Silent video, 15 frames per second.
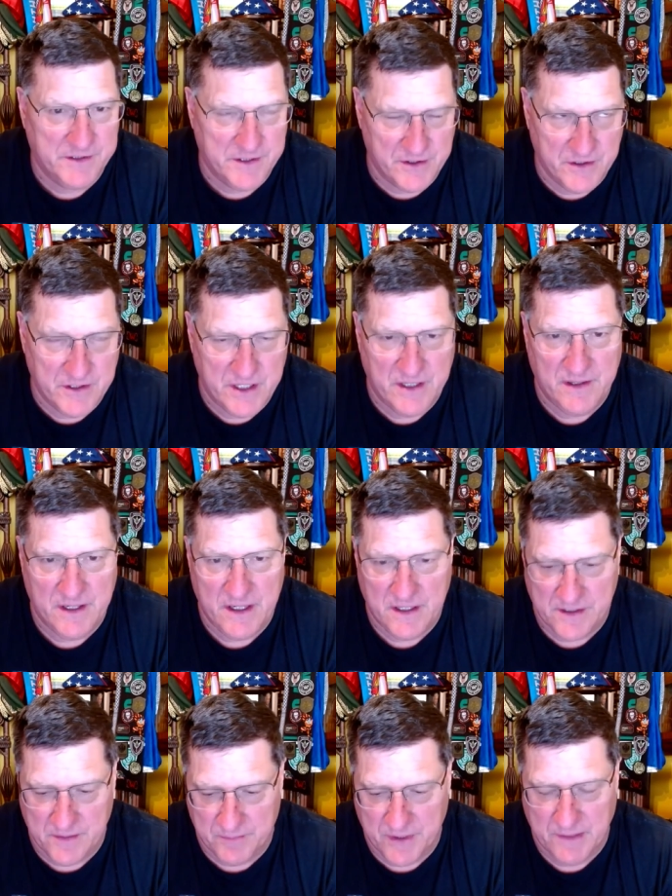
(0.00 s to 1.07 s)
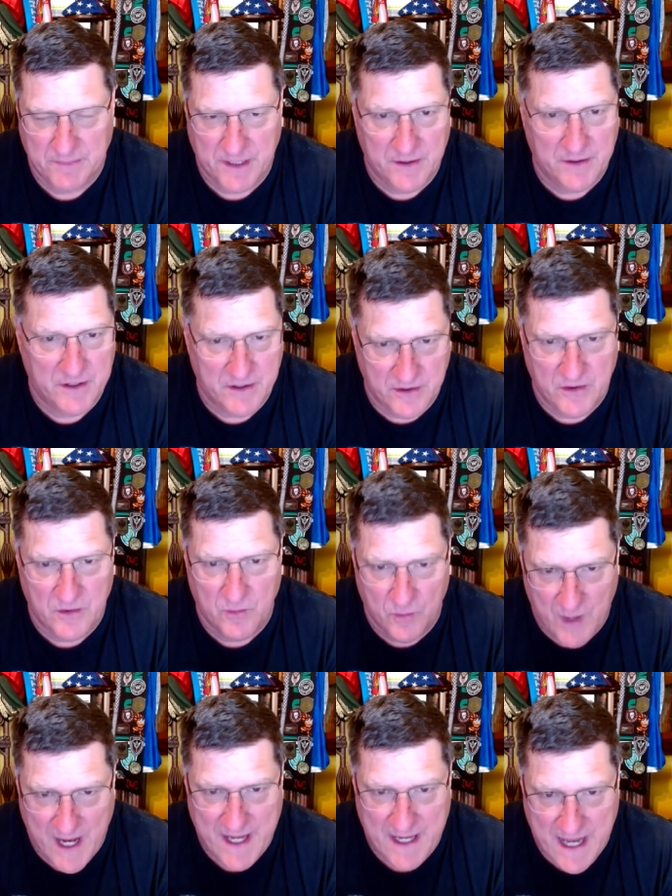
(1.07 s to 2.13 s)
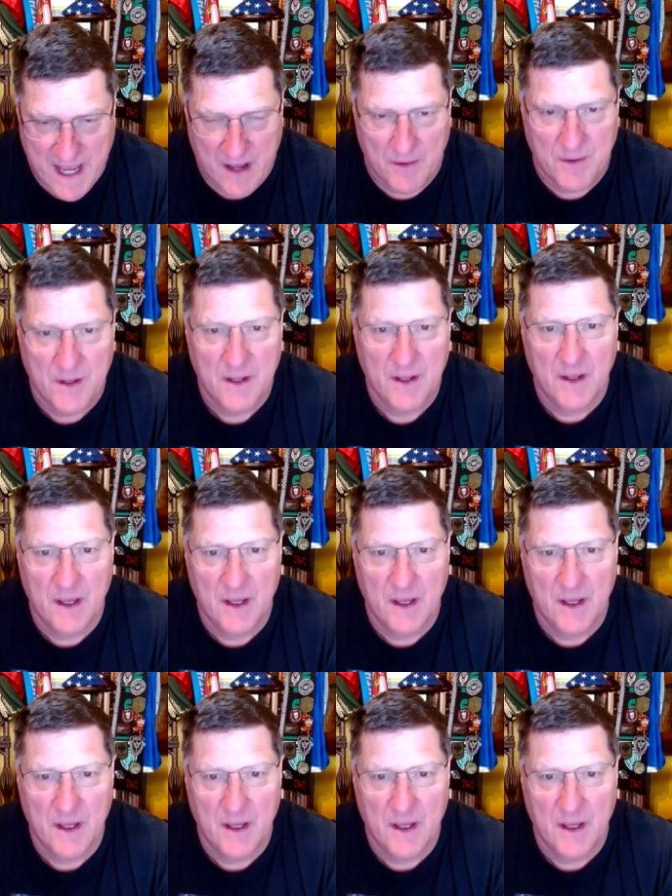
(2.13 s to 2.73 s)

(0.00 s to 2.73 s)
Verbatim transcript: is urging the supreme leader to do right now.